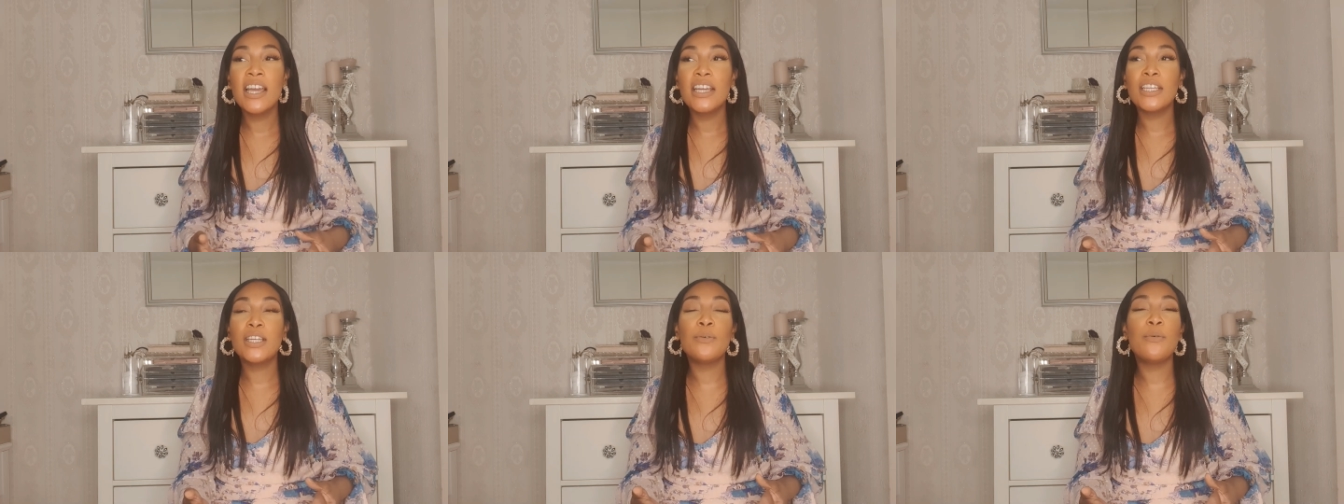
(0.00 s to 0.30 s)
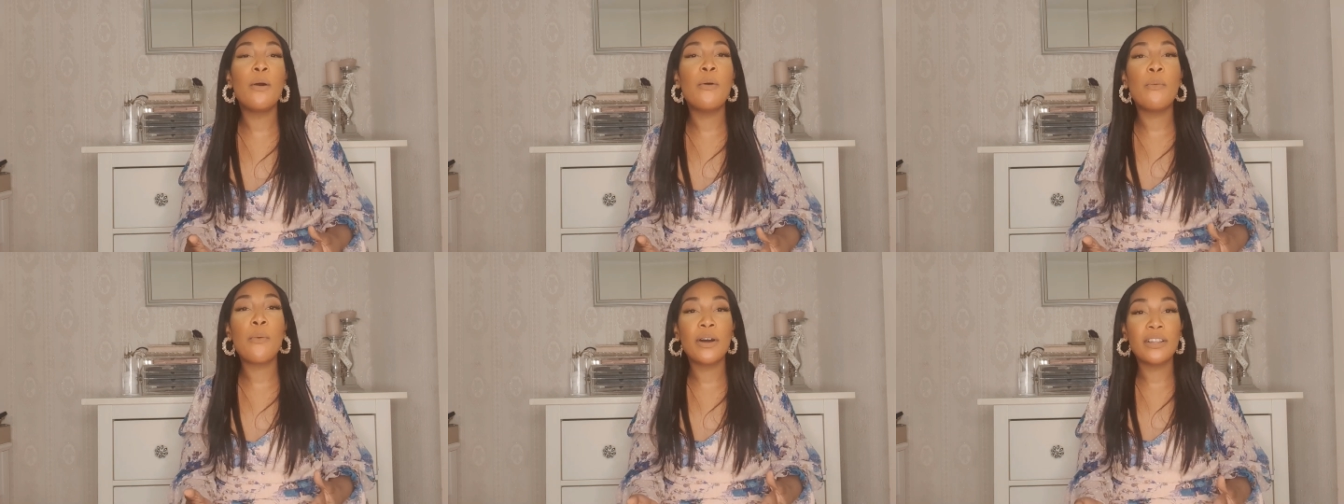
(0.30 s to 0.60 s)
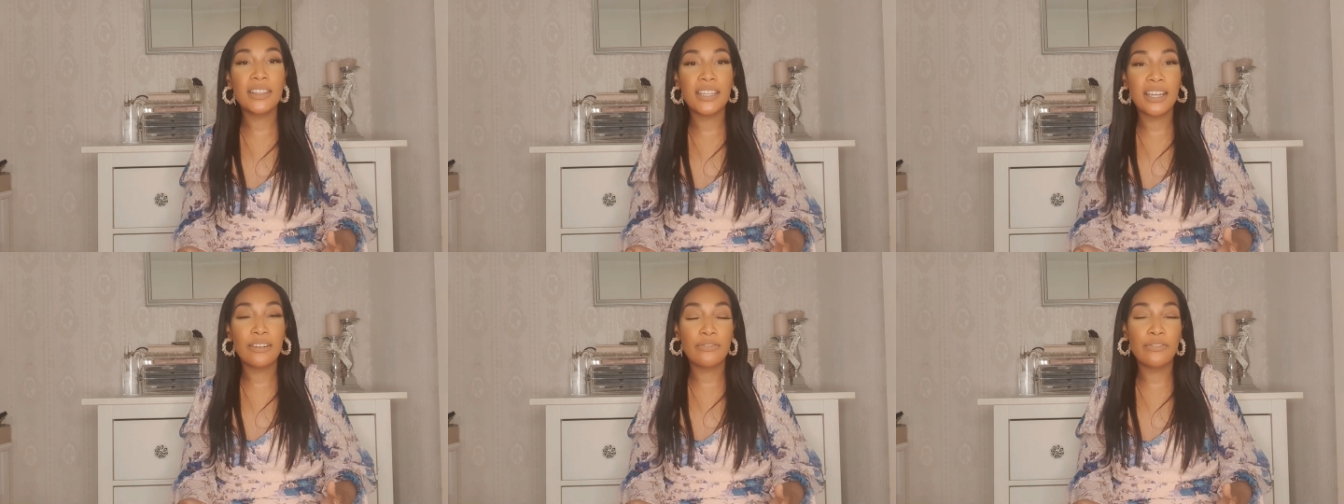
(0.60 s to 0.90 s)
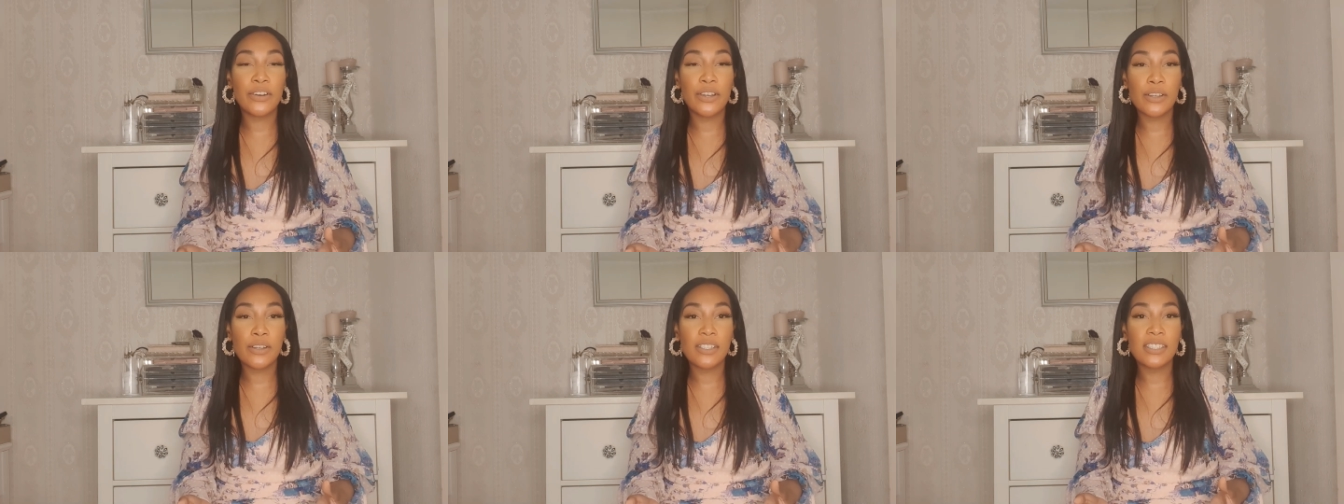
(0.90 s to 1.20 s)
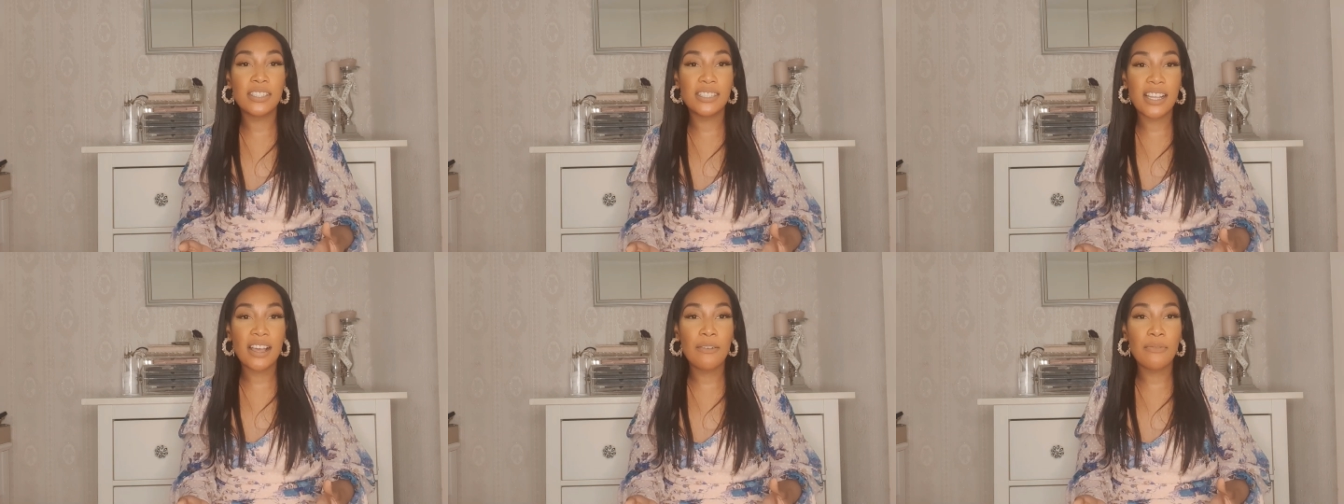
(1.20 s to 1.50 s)
You will want that for
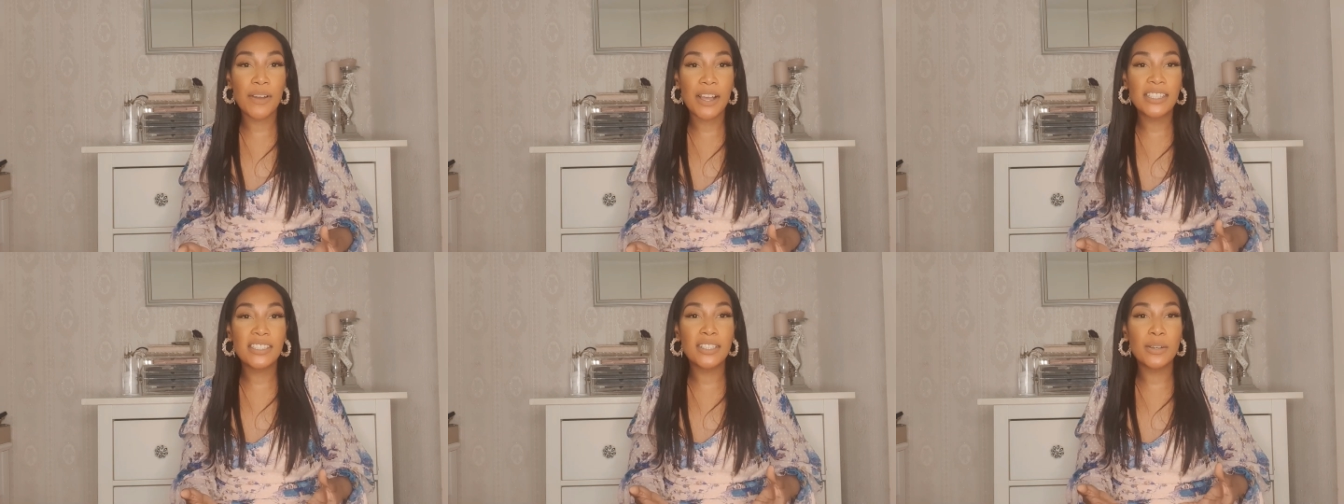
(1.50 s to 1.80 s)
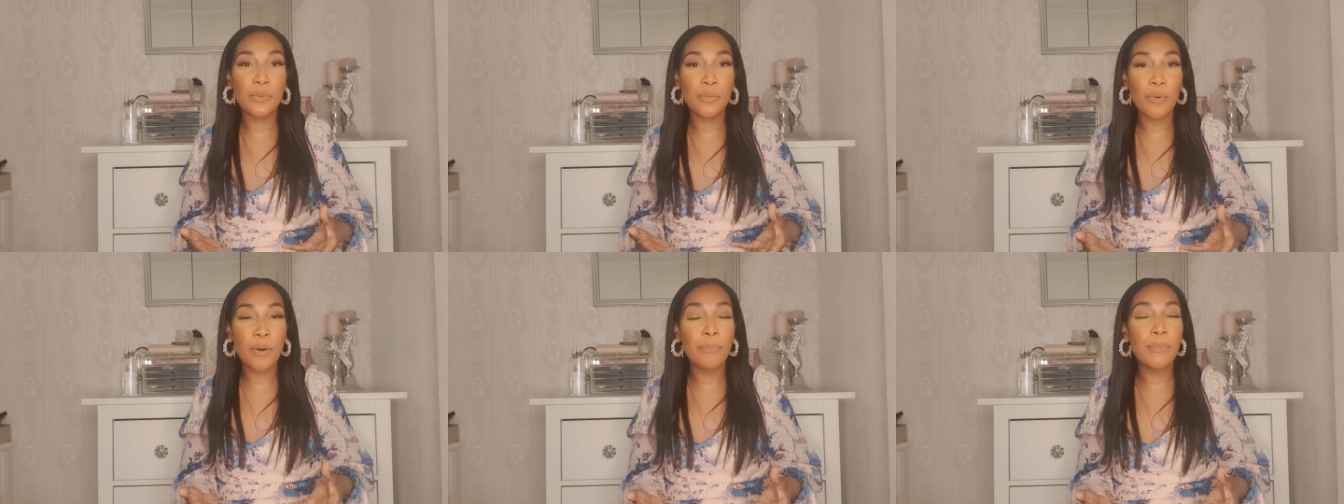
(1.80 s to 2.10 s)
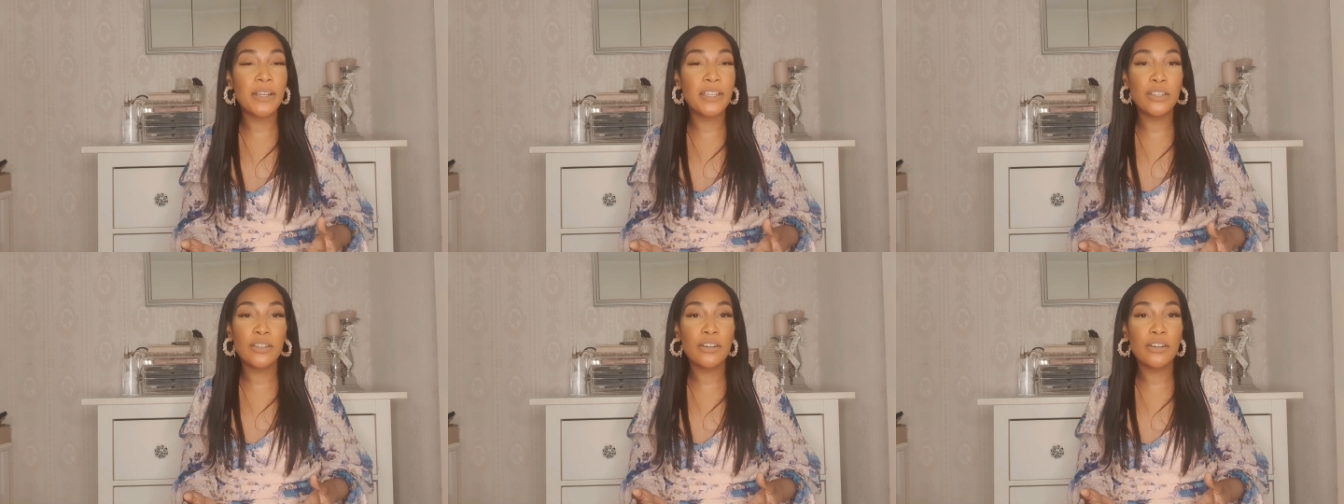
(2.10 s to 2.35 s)
yourself as a woman.